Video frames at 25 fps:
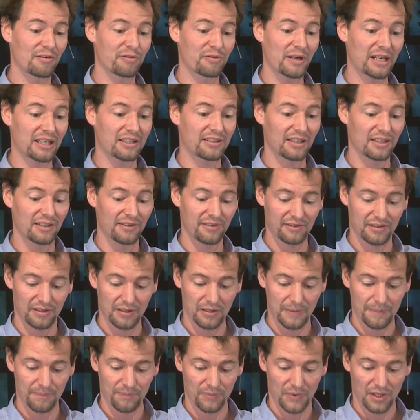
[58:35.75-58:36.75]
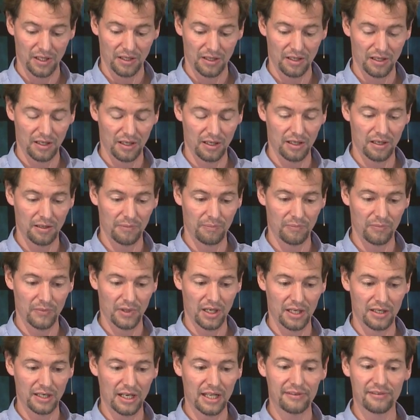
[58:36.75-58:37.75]
fractals. Um,
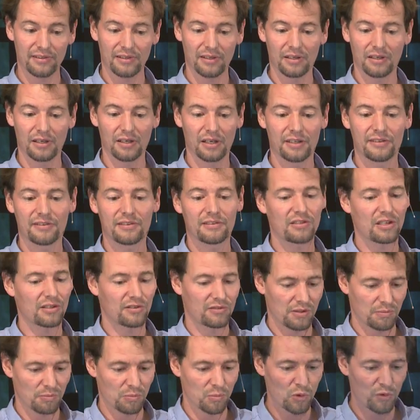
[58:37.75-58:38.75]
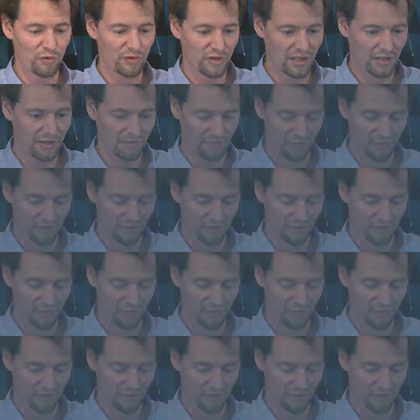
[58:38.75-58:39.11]
and that's a, it's just a movie